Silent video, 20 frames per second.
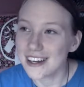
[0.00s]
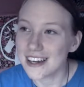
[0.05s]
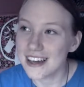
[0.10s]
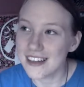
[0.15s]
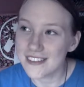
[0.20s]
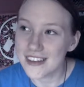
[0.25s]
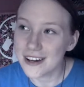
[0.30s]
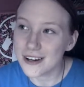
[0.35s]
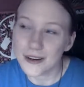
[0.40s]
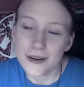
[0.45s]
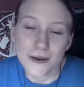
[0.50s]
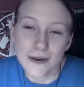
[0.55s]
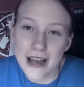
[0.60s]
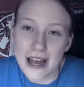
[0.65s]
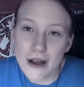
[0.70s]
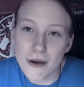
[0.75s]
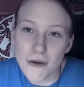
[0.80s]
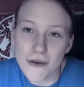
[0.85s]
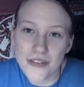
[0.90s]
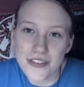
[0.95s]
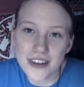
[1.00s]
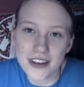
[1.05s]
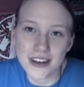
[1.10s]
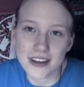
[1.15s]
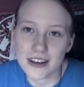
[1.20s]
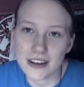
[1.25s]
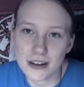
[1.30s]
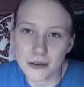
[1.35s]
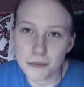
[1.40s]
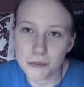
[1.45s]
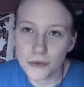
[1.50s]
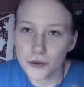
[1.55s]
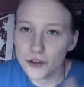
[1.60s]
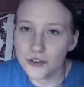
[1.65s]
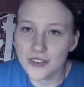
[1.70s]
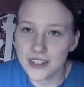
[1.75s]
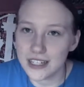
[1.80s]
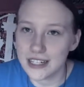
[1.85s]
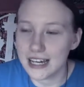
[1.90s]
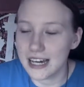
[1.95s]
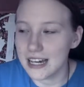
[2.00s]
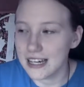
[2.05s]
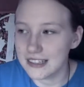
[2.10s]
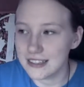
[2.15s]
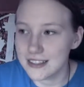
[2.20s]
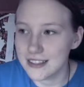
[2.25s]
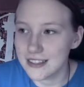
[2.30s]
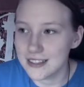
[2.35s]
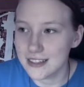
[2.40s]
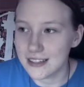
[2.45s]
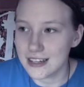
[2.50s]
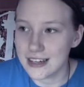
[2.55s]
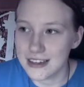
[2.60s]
and they're okay with the movie nights